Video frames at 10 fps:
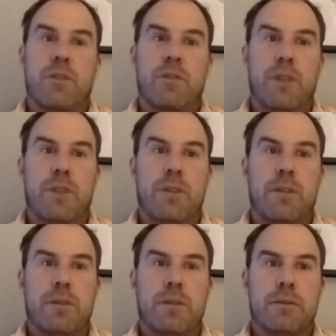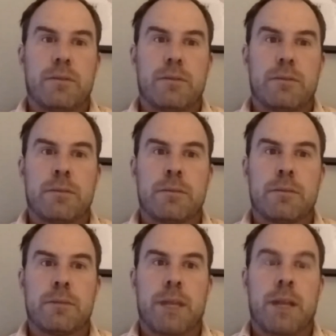field.
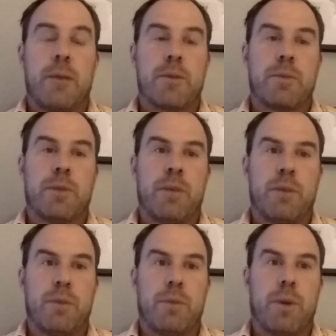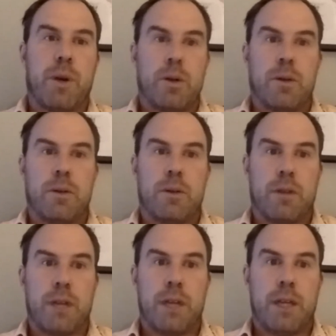And I was playing with Paul
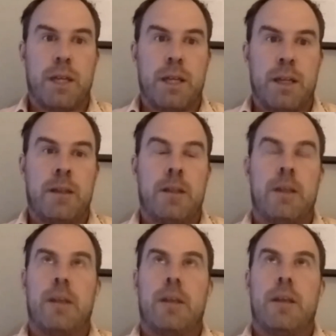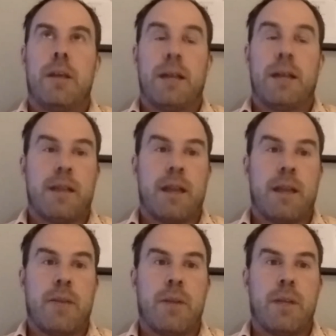Lawrie in and
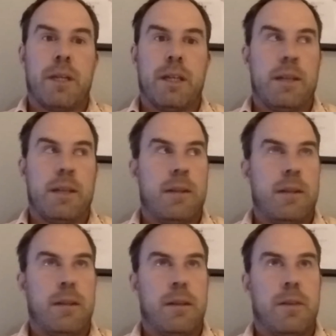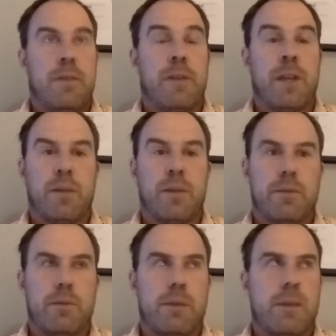Danny Willett in the final,
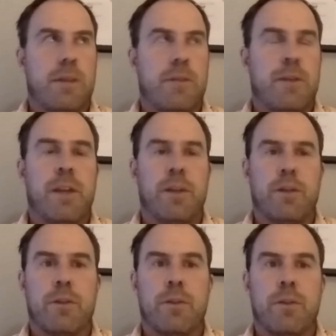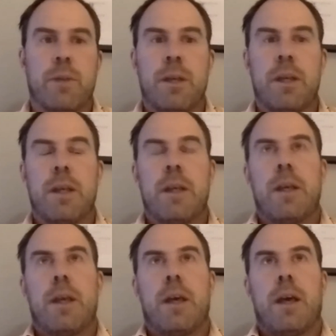I think the final group.
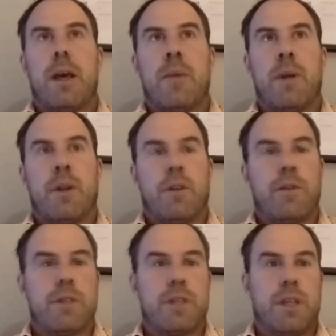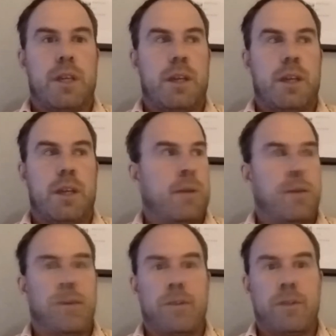Um, and obviously, when I was
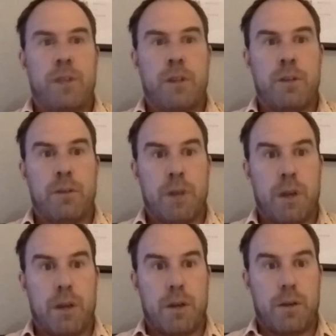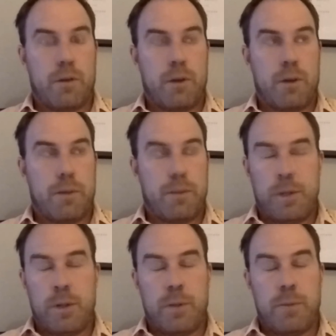15, growing up, grow up,
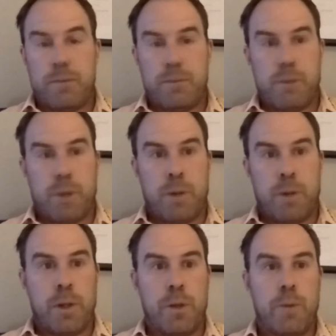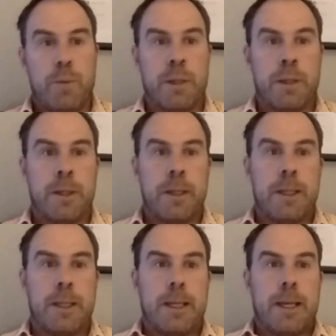you know, Paul won the Open.
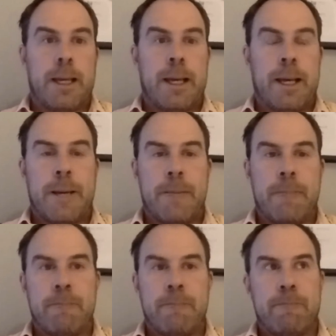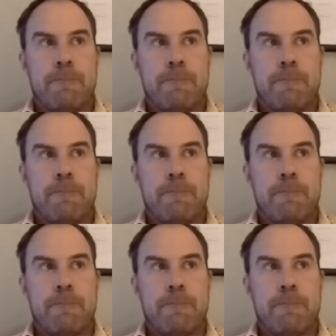Um,